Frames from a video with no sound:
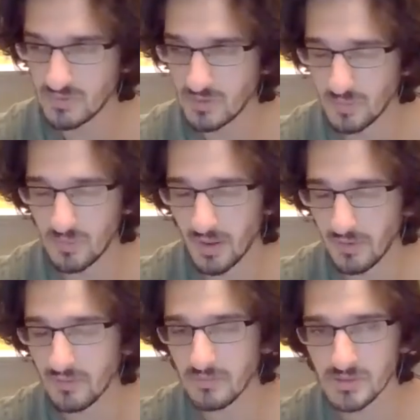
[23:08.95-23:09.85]
to be
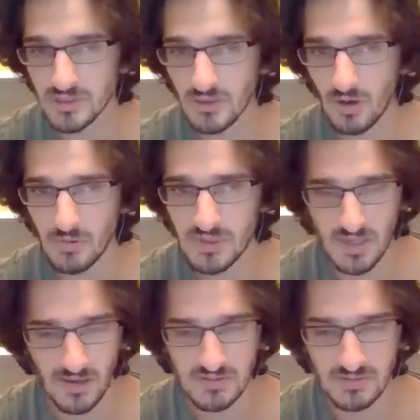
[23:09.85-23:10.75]
better. Just always
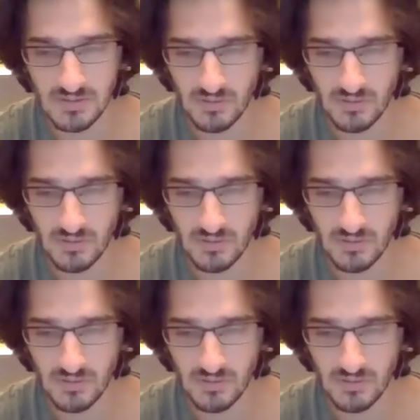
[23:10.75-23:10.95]
constantly